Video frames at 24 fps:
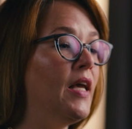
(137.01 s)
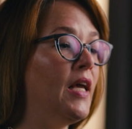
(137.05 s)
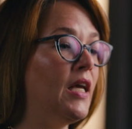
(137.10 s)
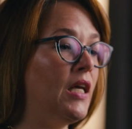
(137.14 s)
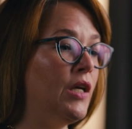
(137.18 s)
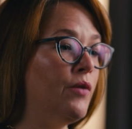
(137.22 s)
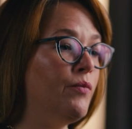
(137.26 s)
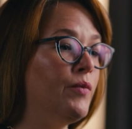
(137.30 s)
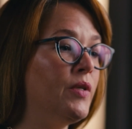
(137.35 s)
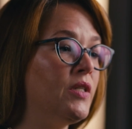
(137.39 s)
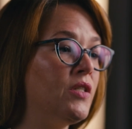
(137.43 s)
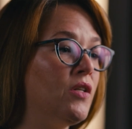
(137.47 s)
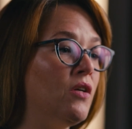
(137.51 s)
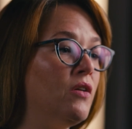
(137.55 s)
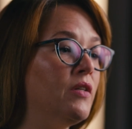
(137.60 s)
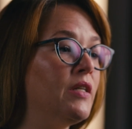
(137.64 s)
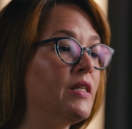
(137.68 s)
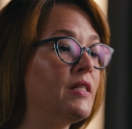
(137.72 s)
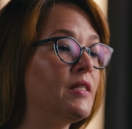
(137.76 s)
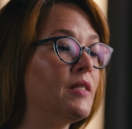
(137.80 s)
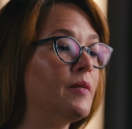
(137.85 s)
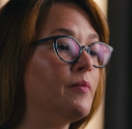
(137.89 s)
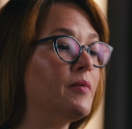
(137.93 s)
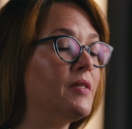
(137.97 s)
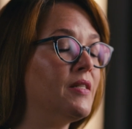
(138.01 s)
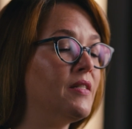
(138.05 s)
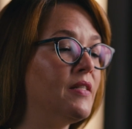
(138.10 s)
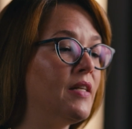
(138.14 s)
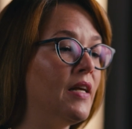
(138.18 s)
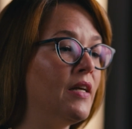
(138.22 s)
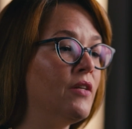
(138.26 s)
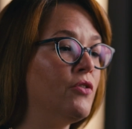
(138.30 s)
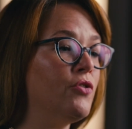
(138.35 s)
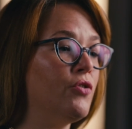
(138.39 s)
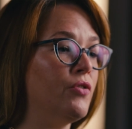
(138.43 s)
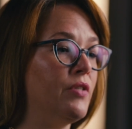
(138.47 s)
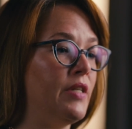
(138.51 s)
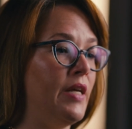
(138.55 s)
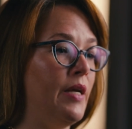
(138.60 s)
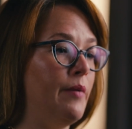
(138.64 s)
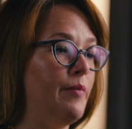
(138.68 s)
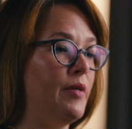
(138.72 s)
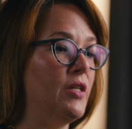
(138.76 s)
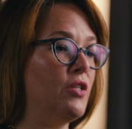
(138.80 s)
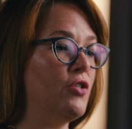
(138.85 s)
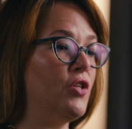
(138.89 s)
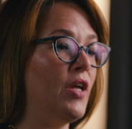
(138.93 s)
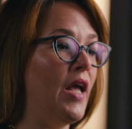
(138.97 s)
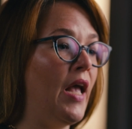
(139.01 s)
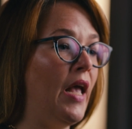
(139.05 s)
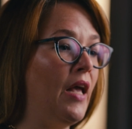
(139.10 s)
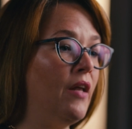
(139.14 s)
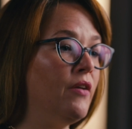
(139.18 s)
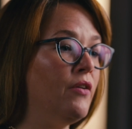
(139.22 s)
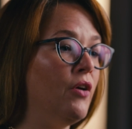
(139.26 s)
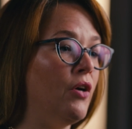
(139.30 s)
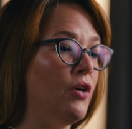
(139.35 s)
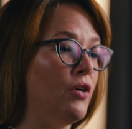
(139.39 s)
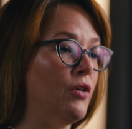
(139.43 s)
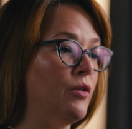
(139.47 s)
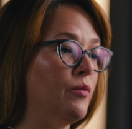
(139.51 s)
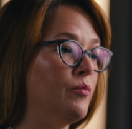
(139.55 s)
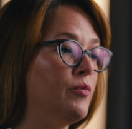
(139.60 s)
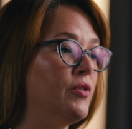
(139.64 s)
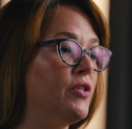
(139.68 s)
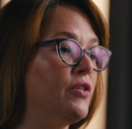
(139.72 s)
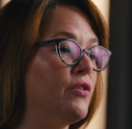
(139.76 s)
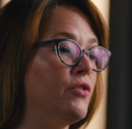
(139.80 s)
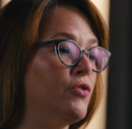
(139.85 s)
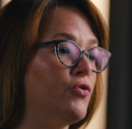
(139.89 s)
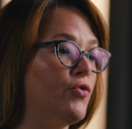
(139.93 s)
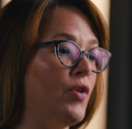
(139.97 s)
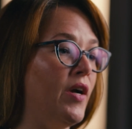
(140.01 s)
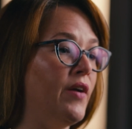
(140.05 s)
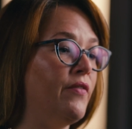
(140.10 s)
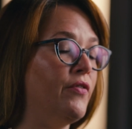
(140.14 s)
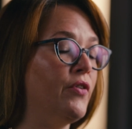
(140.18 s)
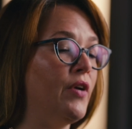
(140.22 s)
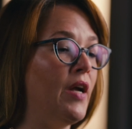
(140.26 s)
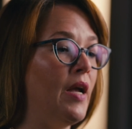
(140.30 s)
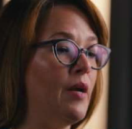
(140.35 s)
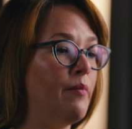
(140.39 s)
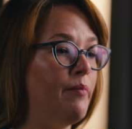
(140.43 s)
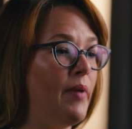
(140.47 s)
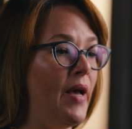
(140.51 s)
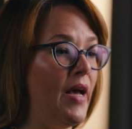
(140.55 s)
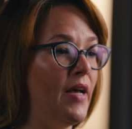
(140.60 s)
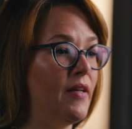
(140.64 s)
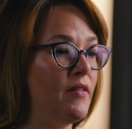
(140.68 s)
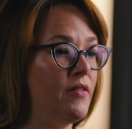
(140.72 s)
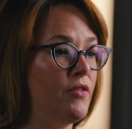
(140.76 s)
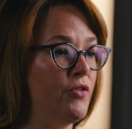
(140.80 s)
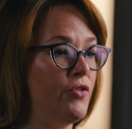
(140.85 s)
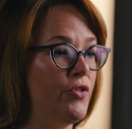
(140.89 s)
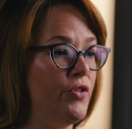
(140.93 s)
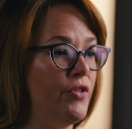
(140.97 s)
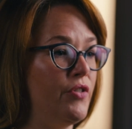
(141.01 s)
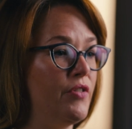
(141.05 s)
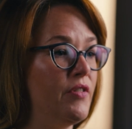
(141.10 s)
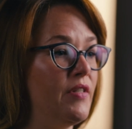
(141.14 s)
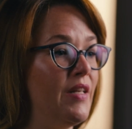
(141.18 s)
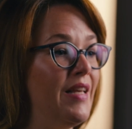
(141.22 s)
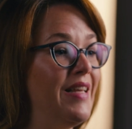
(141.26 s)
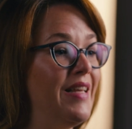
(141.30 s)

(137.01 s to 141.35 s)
it can result in substantial damage and harm to the driver and passengers,